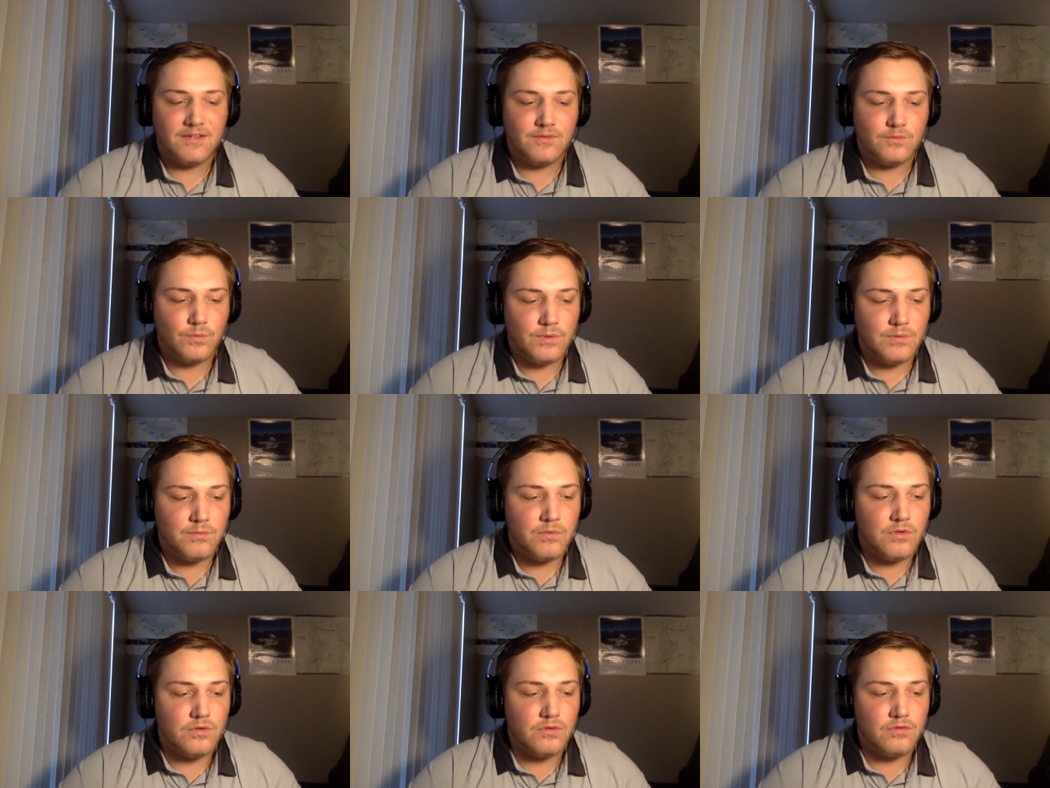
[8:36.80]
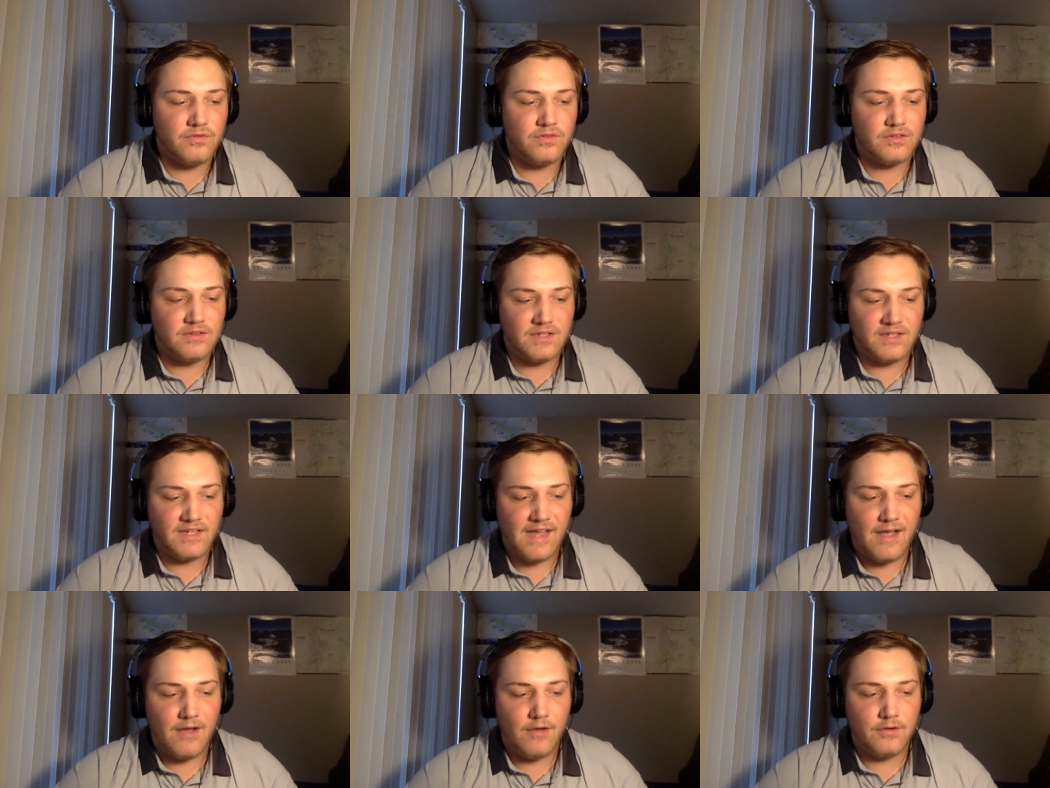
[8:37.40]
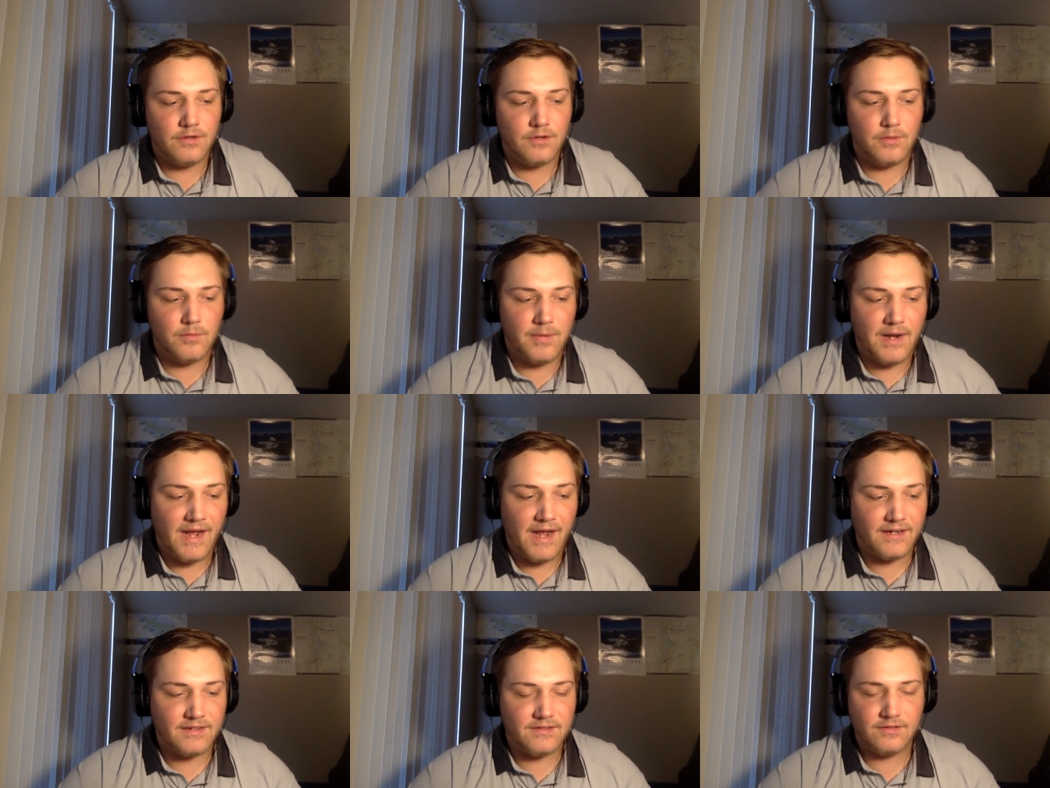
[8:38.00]
we move the calendar
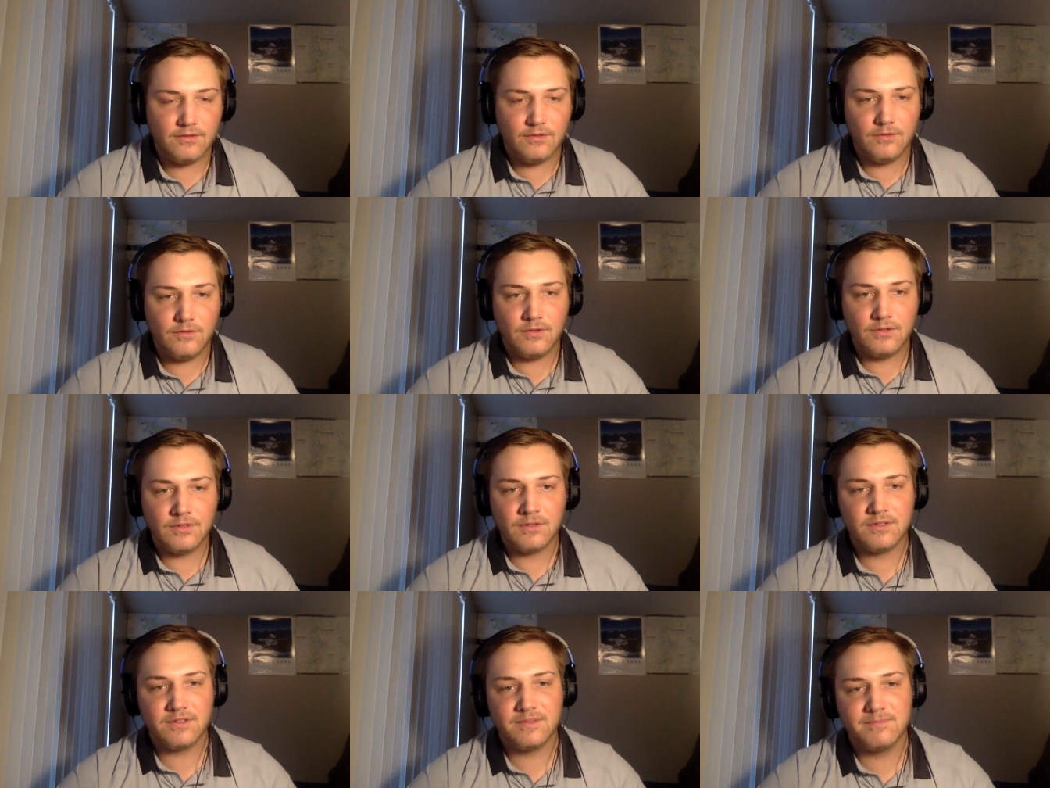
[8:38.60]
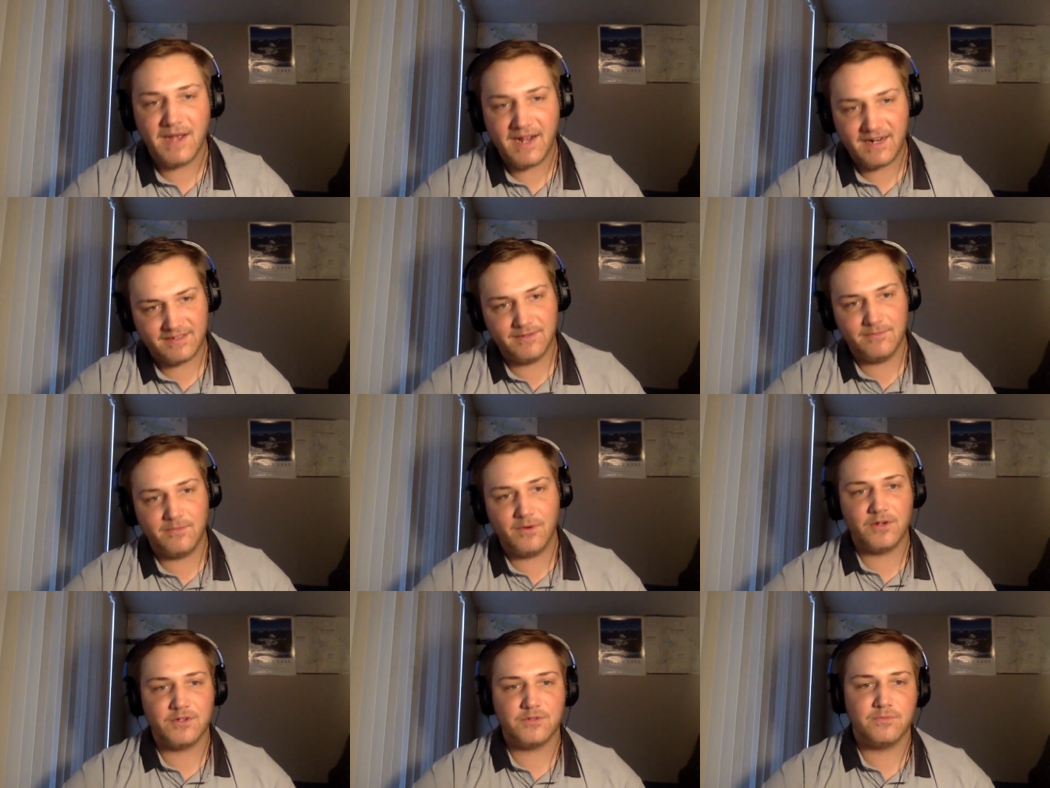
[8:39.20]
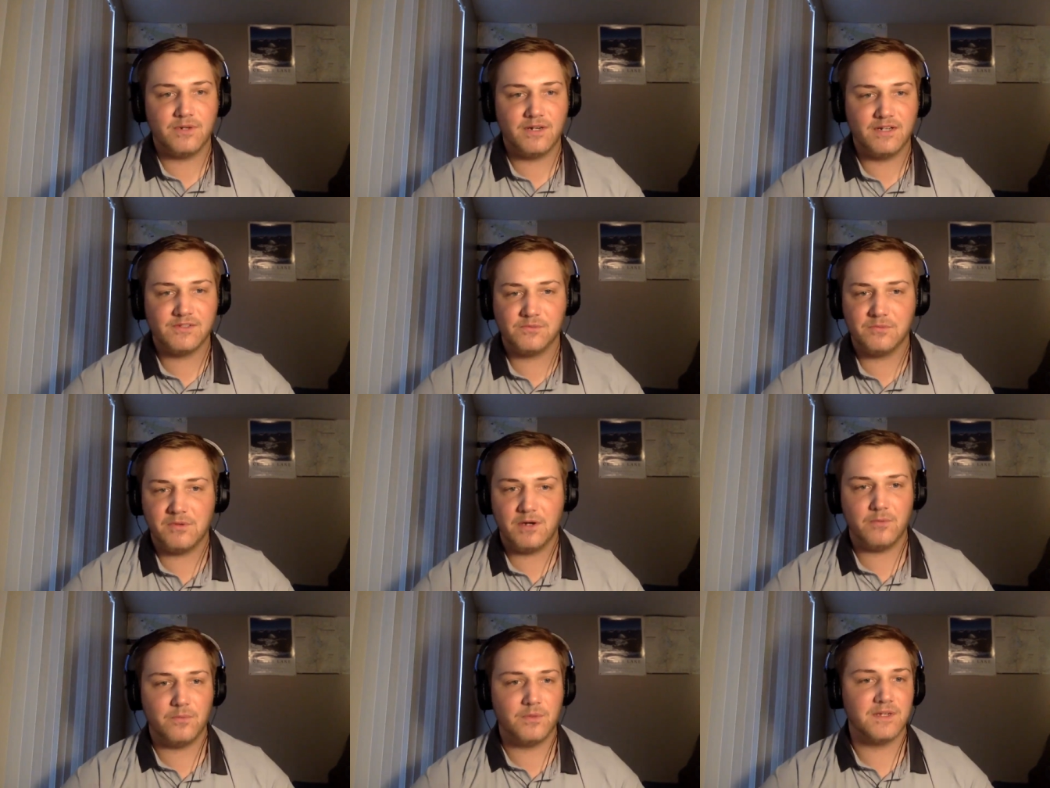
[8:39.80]
back to March, but I
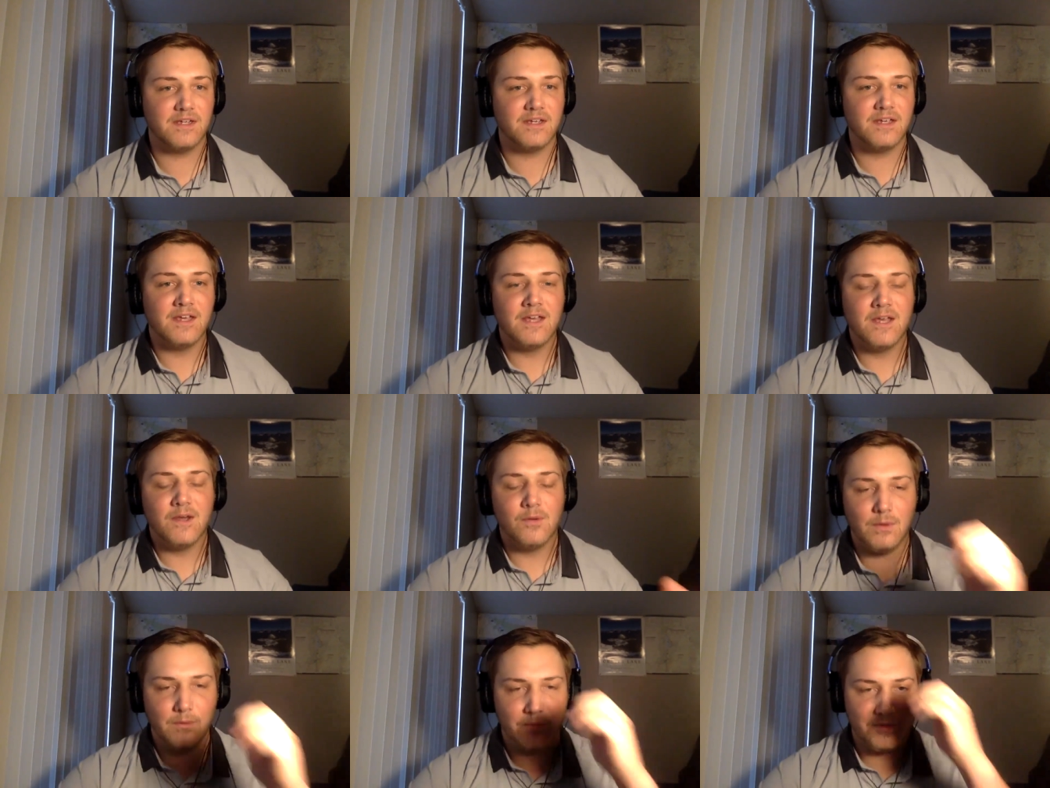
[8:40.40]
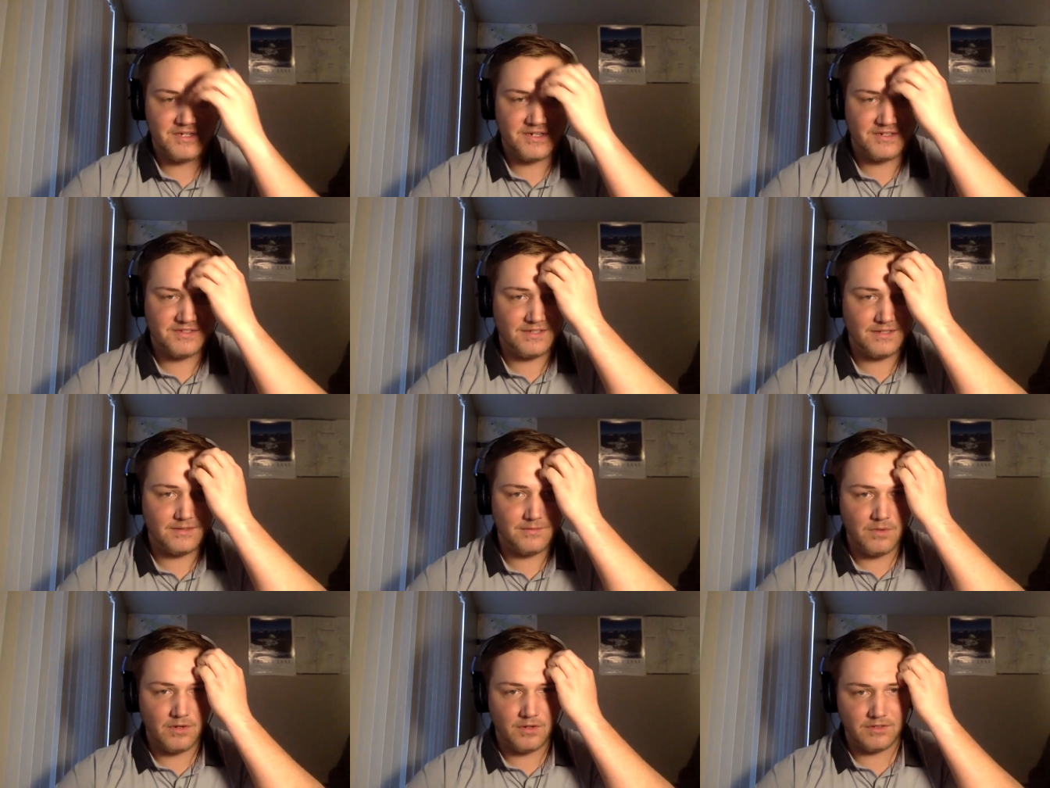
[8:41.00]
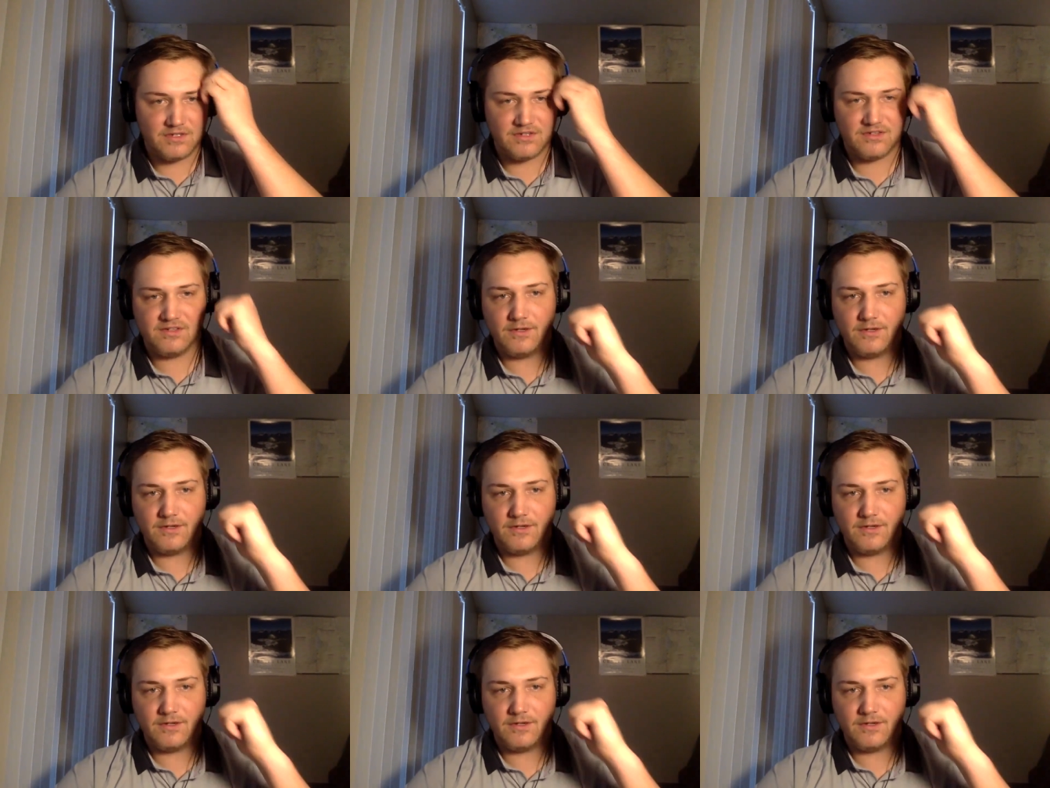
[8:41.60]
swear we were just in March.